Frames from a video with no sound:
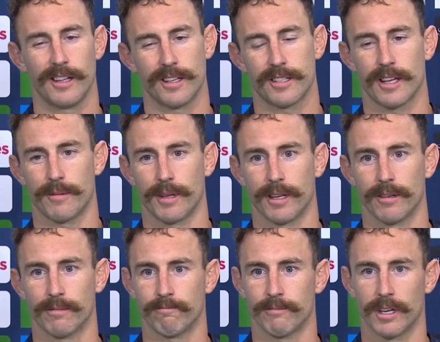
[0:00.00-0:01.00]
there's something,
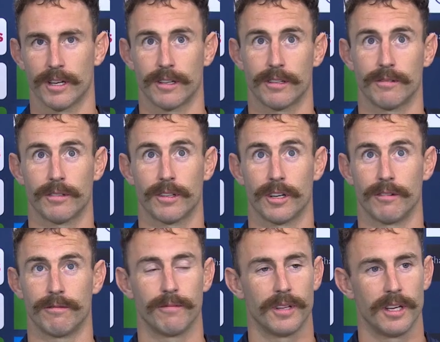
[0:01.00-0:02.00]
you know, kind
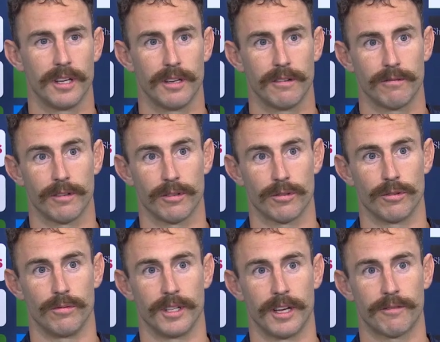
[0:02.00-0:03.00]
of feels
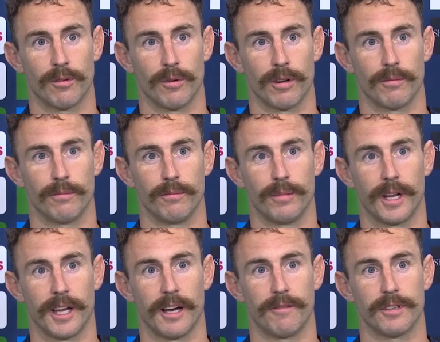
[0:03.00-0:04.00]
good when you have to work bloody
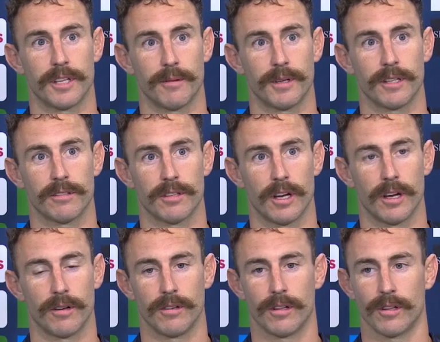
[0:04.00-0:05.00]
hard for something.
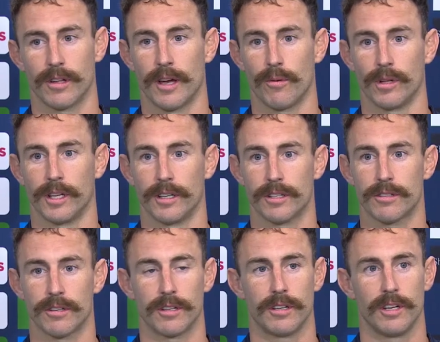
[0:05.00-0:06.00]
So, you know, our willingness
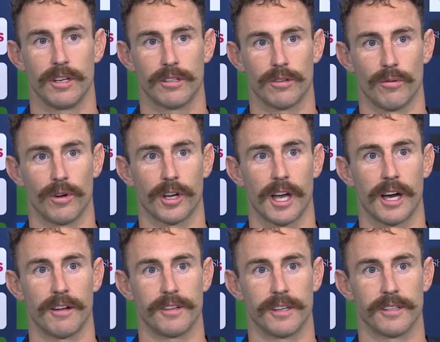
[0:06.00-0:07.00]
to work
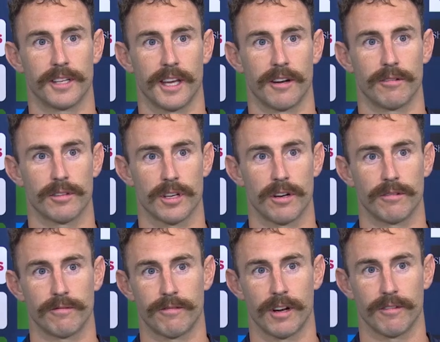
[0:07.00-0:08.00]
hard to get a result
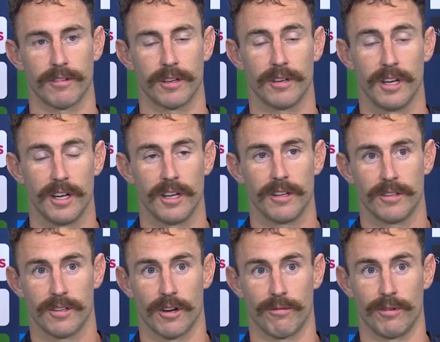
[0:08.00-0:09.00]
in front of a,
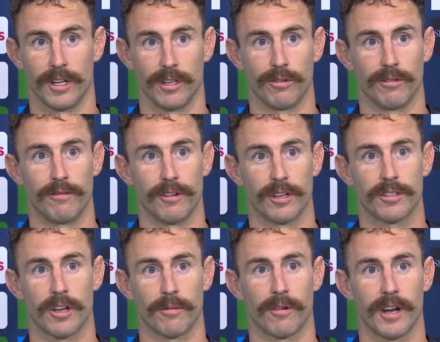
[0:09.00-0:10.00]
you know, really good first
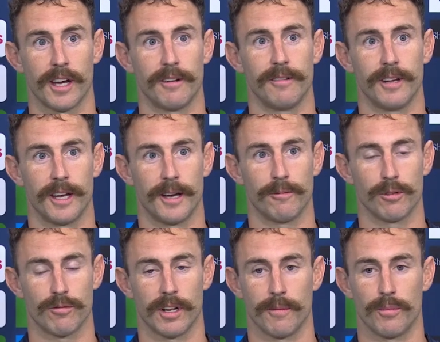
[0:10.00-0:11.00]
home crowd
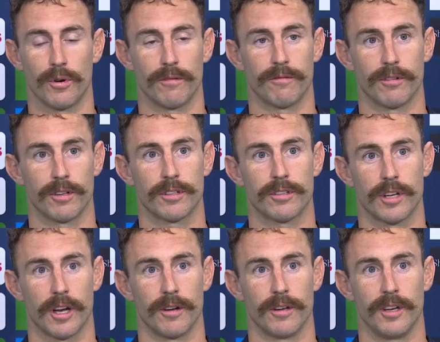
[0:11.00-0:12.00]
was really important for us.
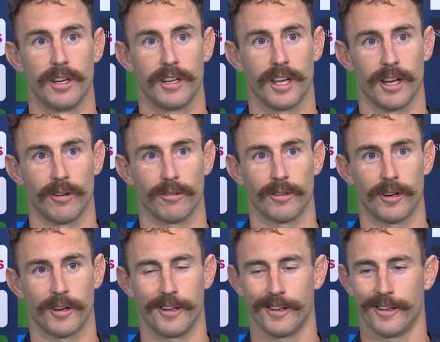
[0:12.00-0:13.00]
So yeah, look, not